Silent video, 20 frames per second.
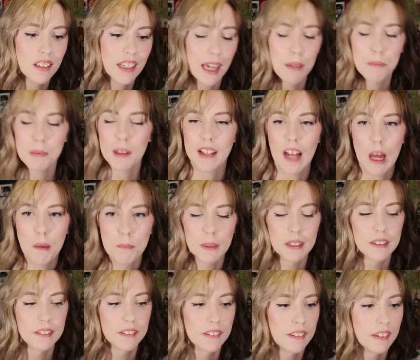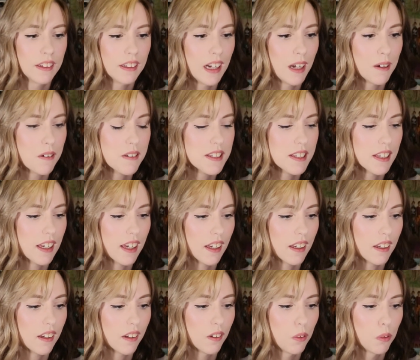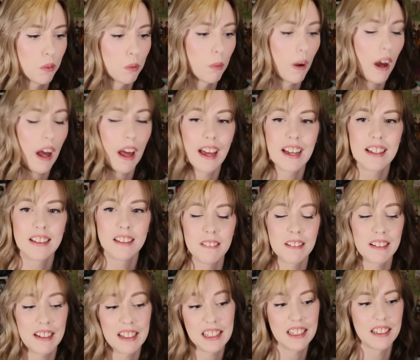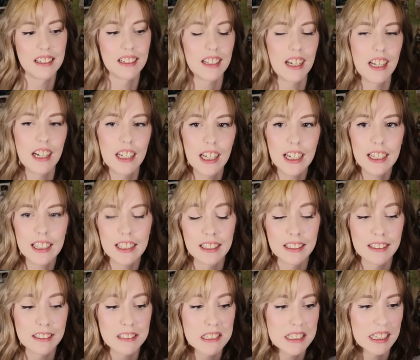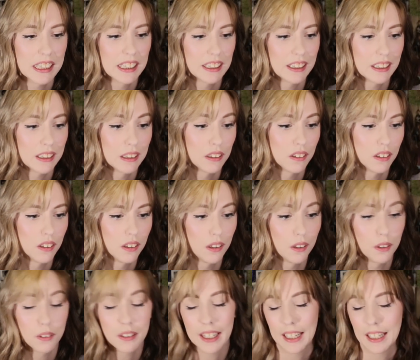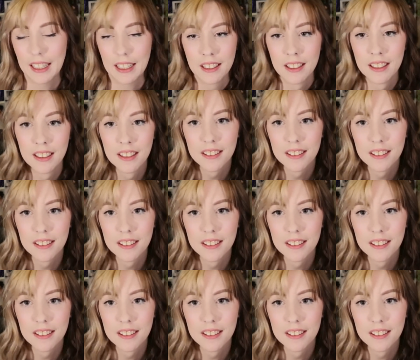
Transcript: keep the clap in. And I was like, why? they're like, I don't know, I kind of like it. And I was like, okay.